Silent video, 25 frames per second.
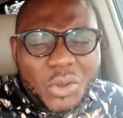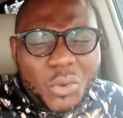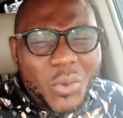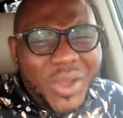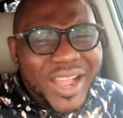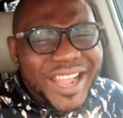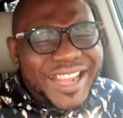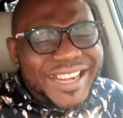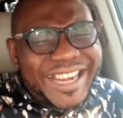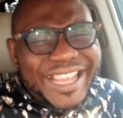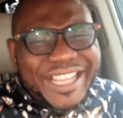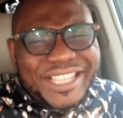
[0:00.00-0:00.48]

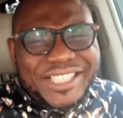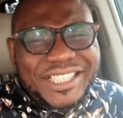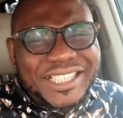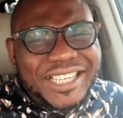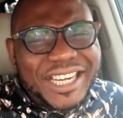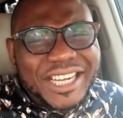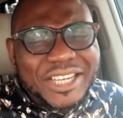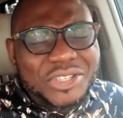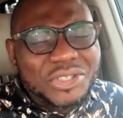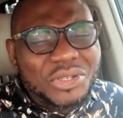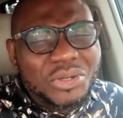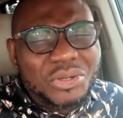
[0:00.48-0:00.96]
Why
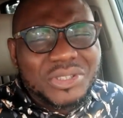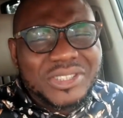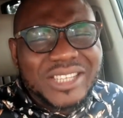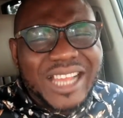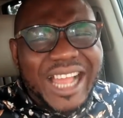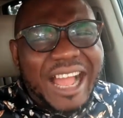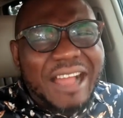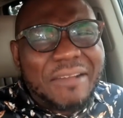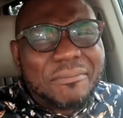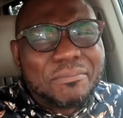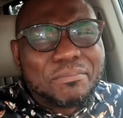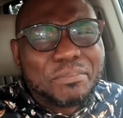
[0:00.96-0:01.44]
Nigerian
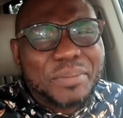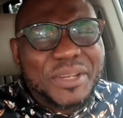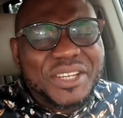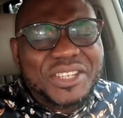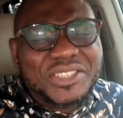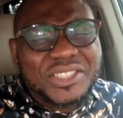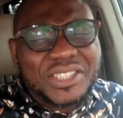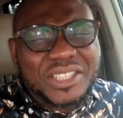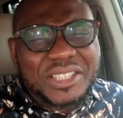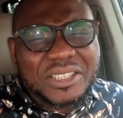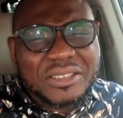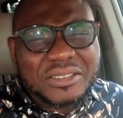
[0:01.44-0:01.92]
youths are
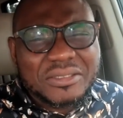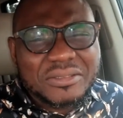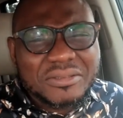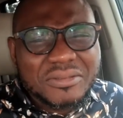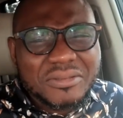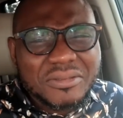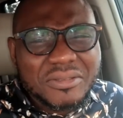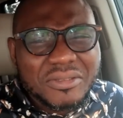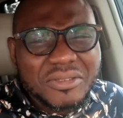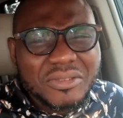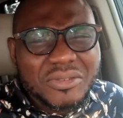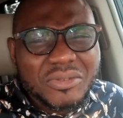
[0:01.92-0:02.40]
busy
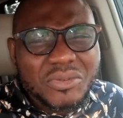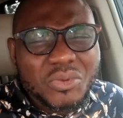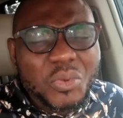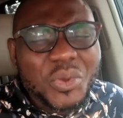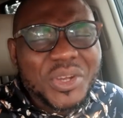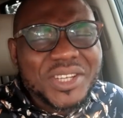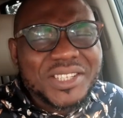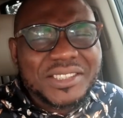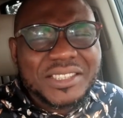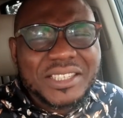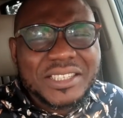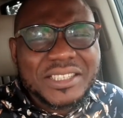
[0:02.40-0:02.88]

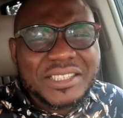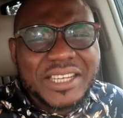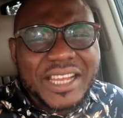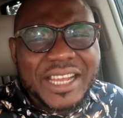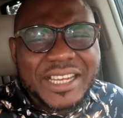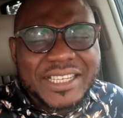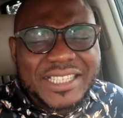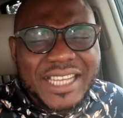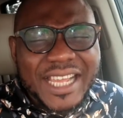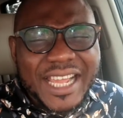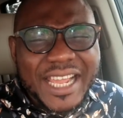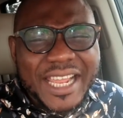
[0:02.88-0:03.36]
wasting
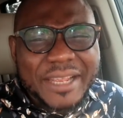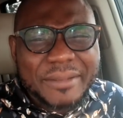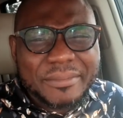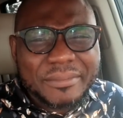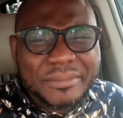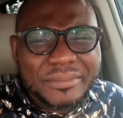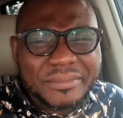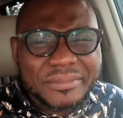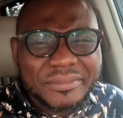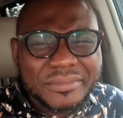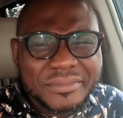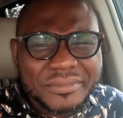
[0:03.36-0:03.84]
their
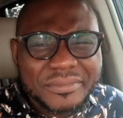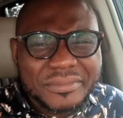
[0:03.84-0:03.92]
time,